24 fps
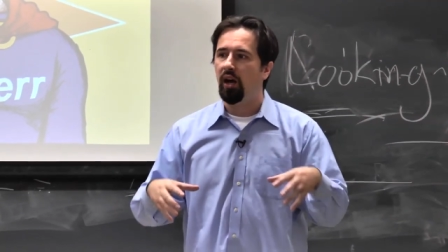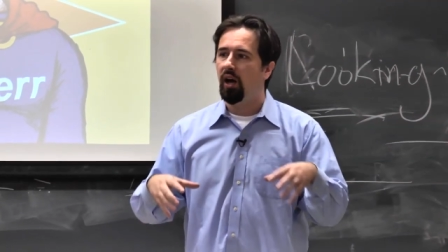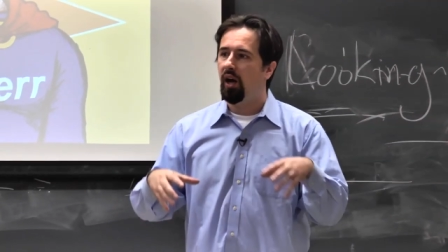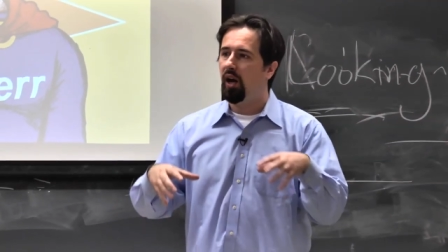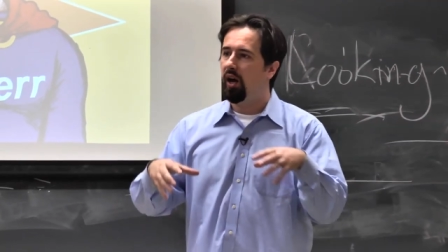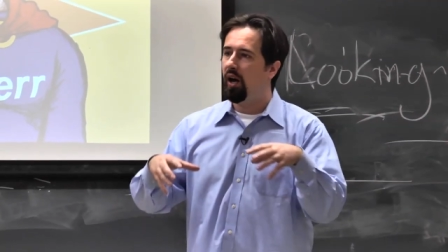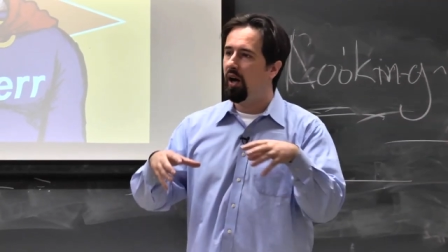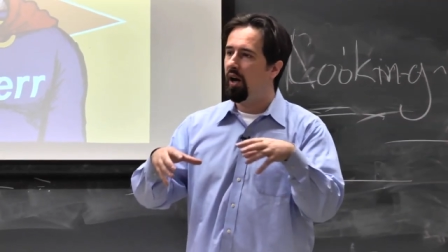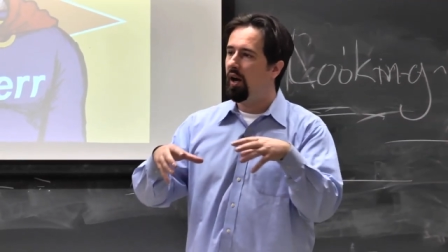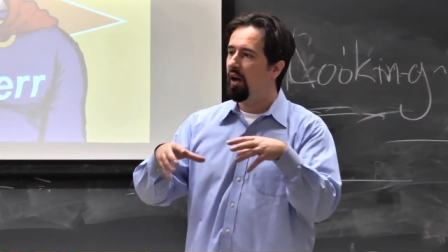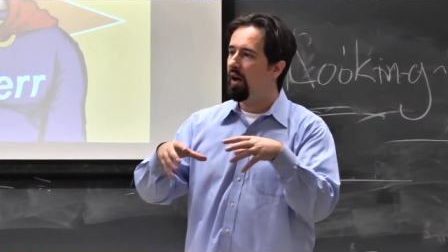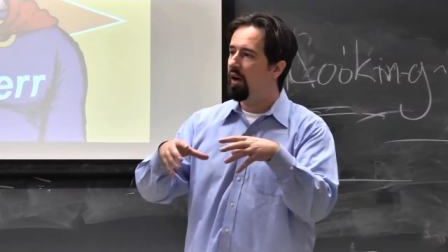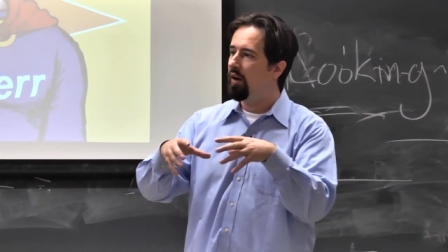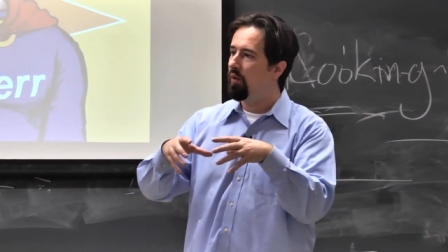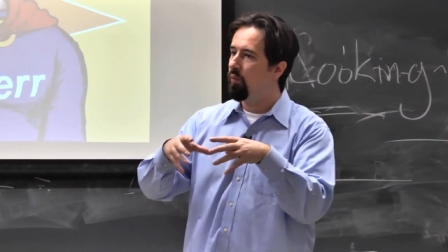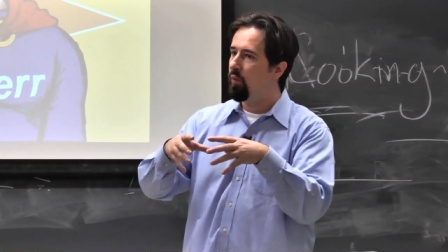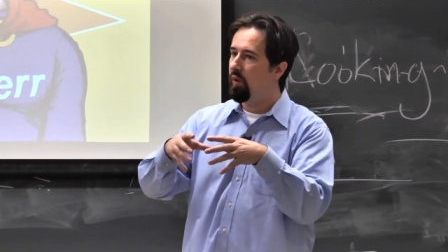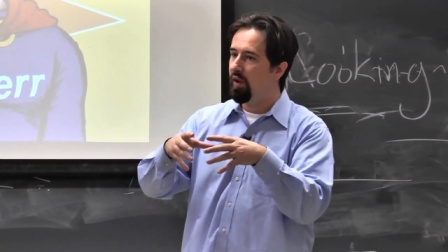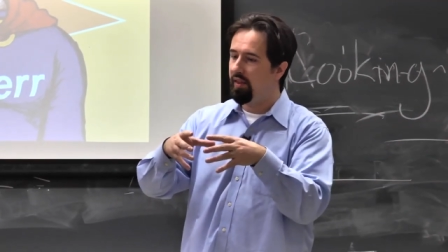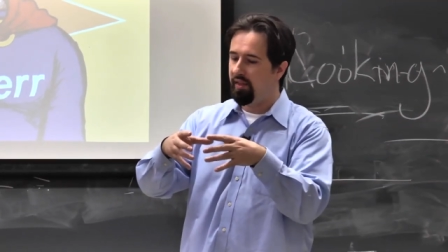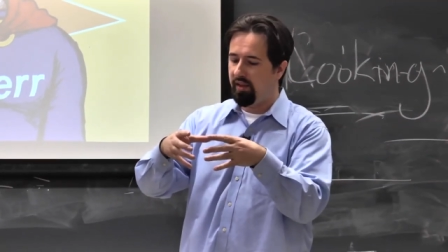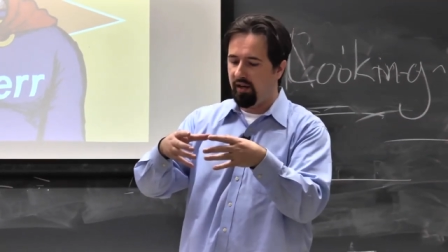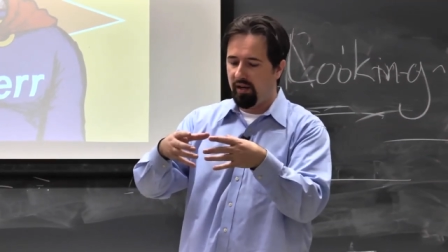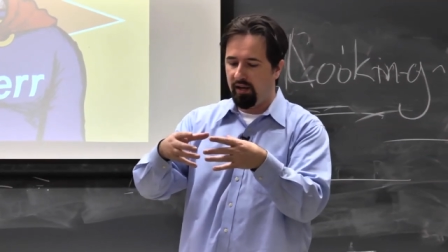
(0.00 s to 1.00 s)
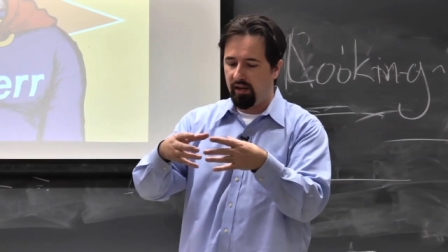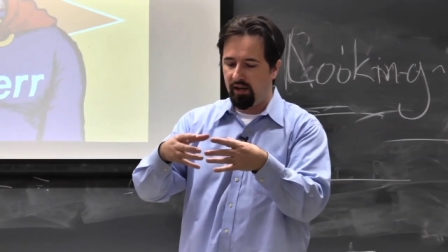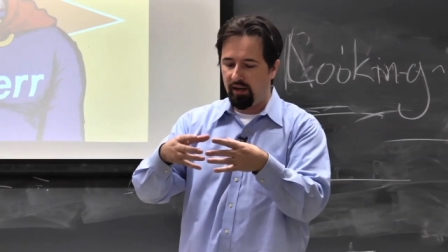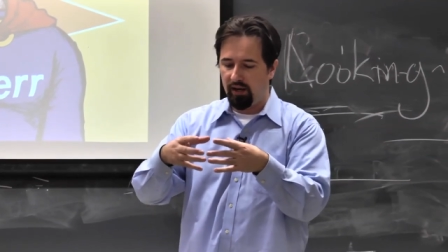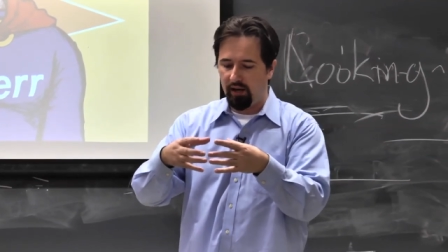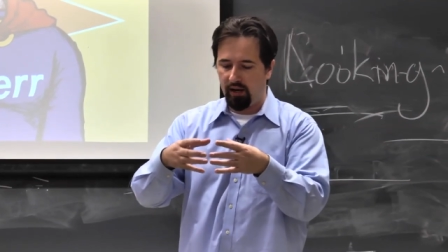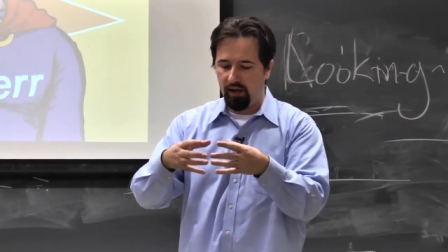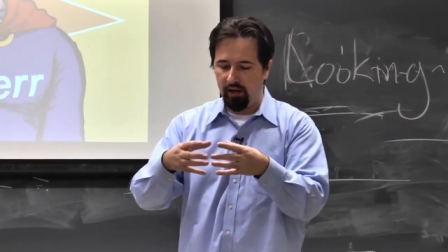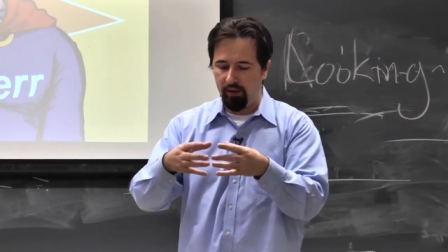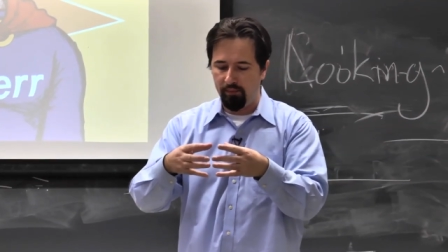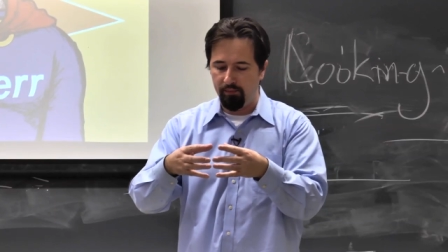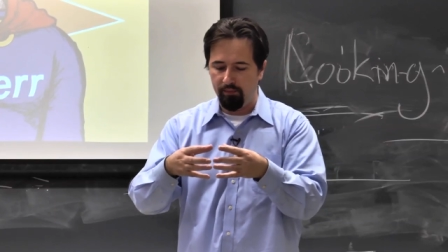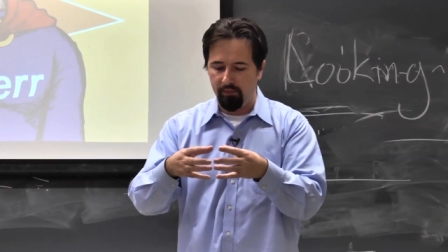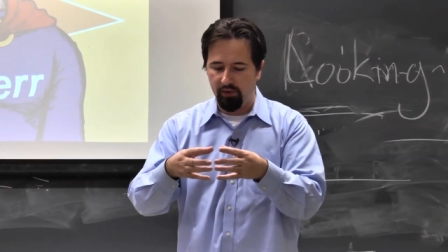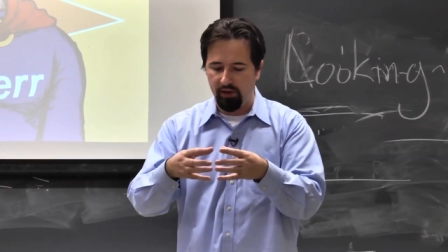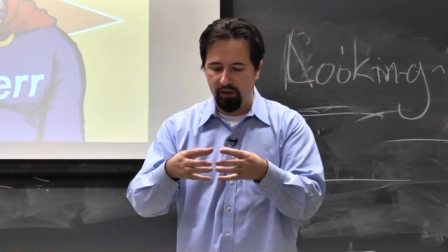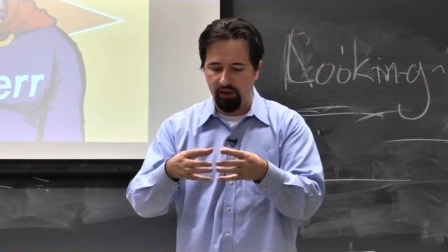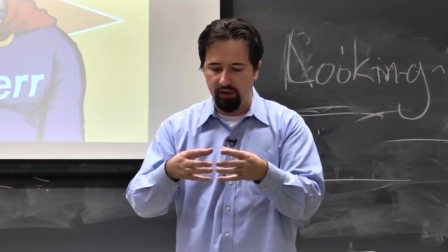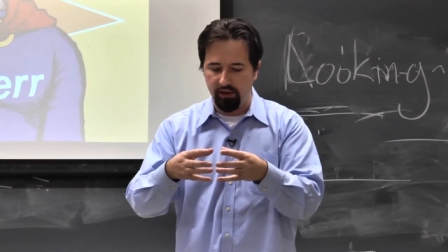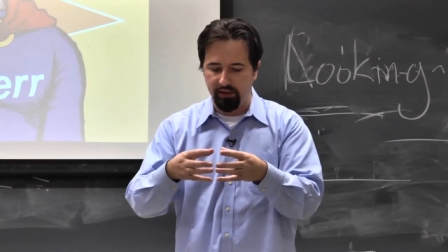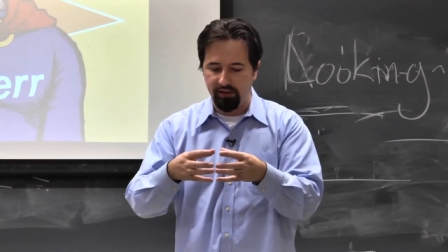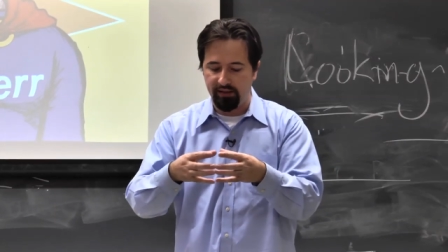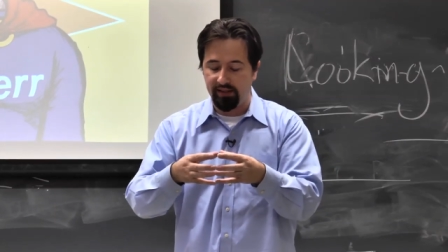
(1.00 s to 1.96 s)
uh, with the um,